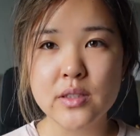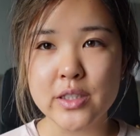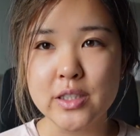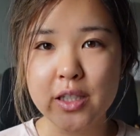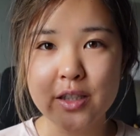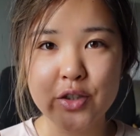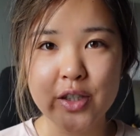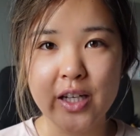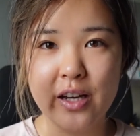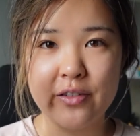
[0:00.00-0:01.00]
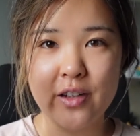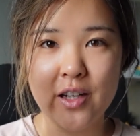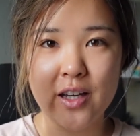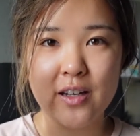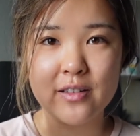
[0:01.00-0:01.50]
So I started drinking caffeine
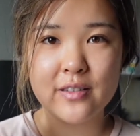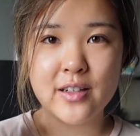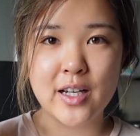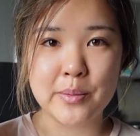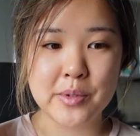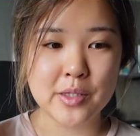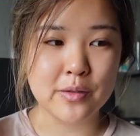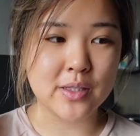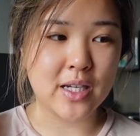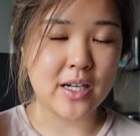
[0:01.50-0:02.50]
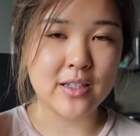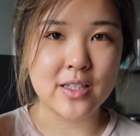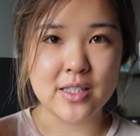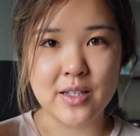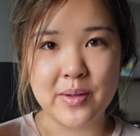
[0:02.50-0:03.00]
again. I'm so sad
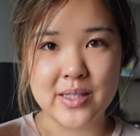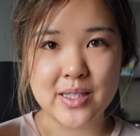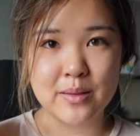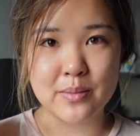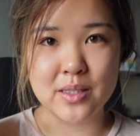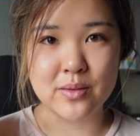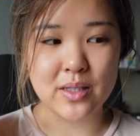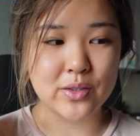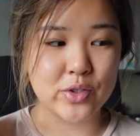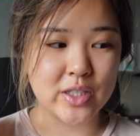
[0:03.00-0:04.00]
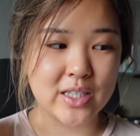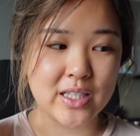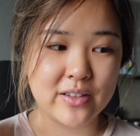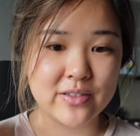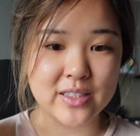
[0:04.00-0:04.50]
because I went 10 months without drinking
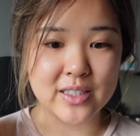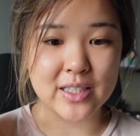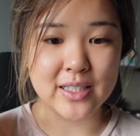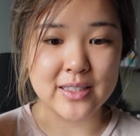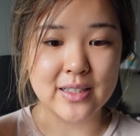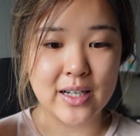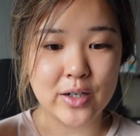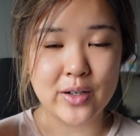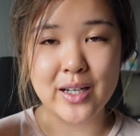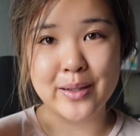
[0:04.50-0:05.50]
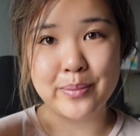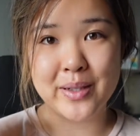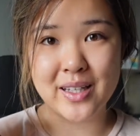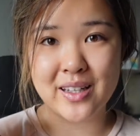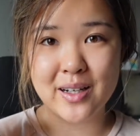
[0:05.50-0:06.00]
caffeine and now I'm
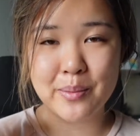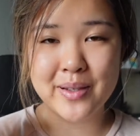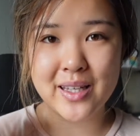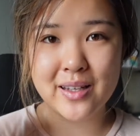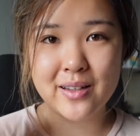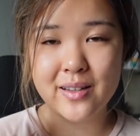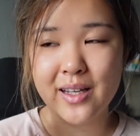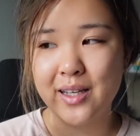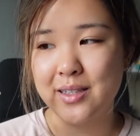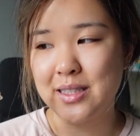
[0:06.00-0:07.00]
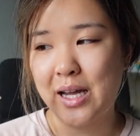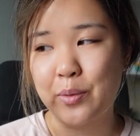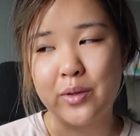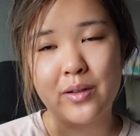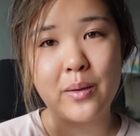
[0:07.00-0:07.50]
picking it up again and I
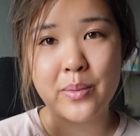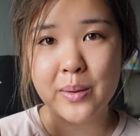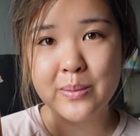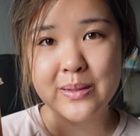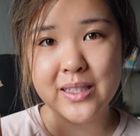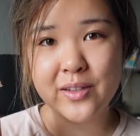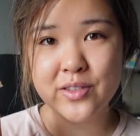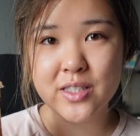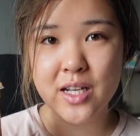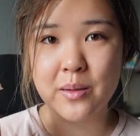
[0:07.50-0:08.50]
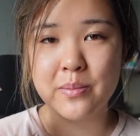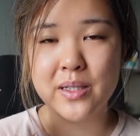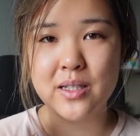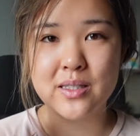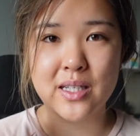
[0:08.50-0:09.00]
will probably never stop
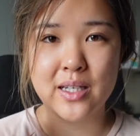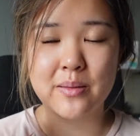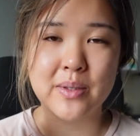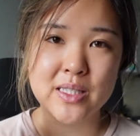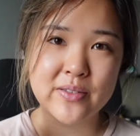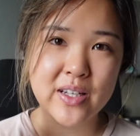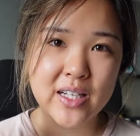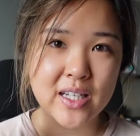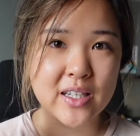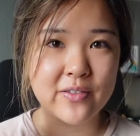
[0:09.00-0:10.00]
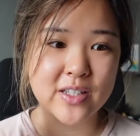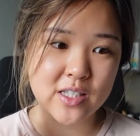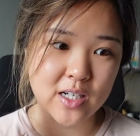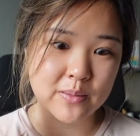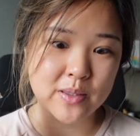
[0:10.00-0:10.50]
because I get a massive headache if I
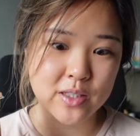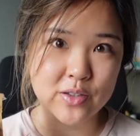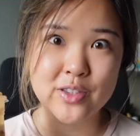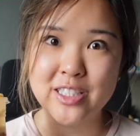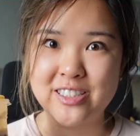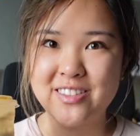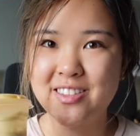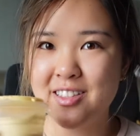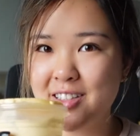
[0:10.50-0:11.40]
stop, so cheers.